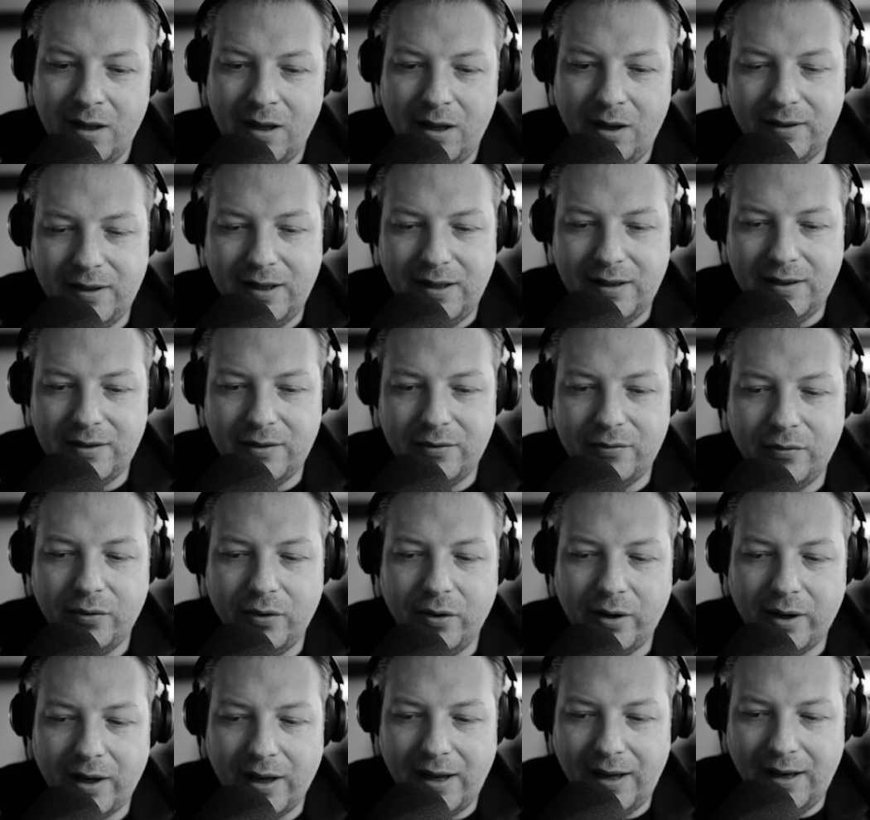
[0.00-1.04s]
these
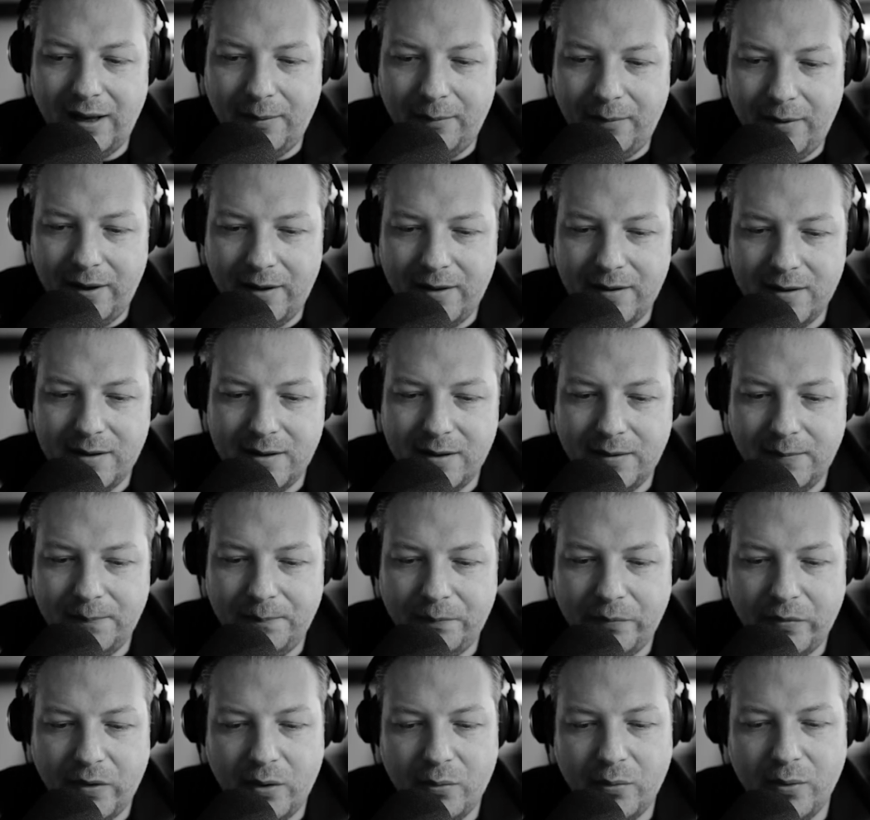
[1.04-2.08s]
4 elements.
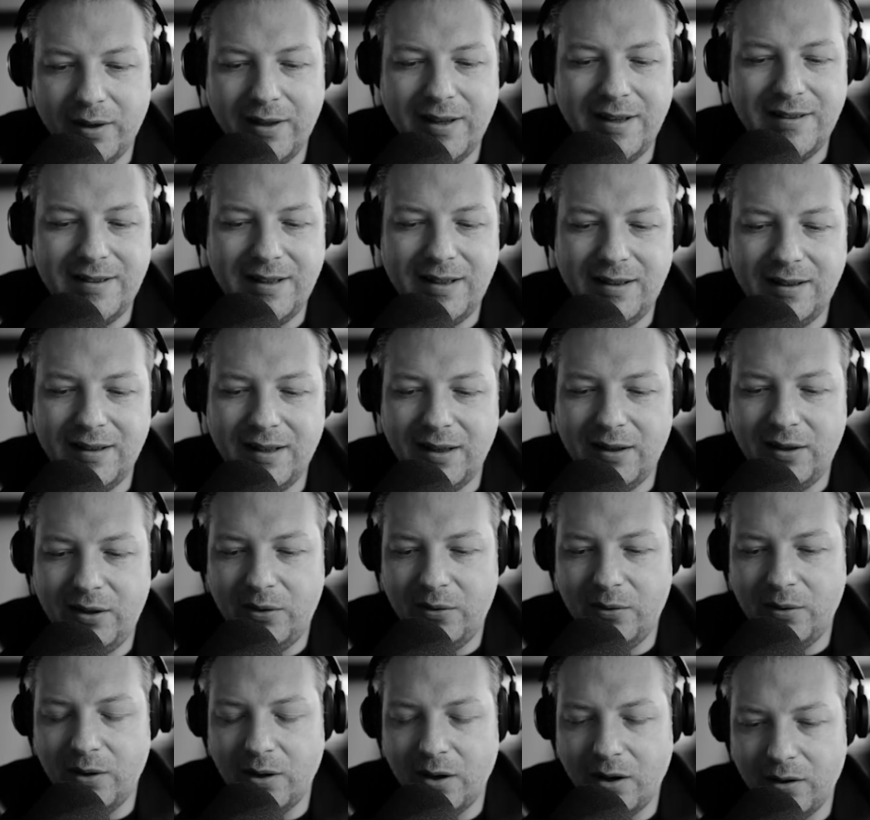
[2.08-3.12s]
What is it that
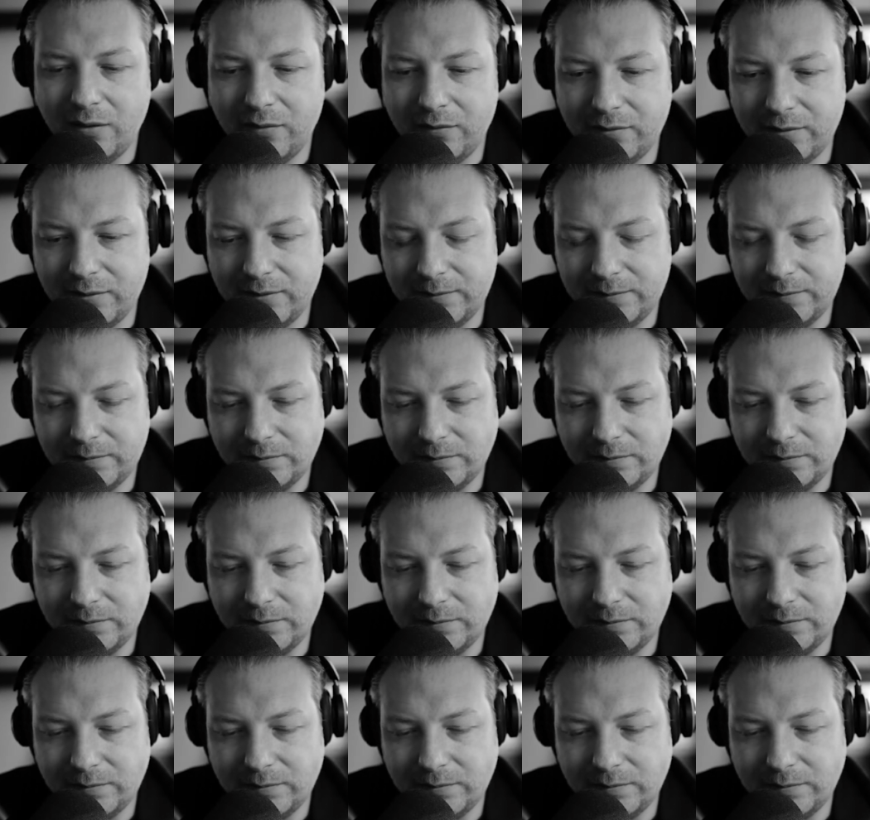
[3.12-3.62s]
you love?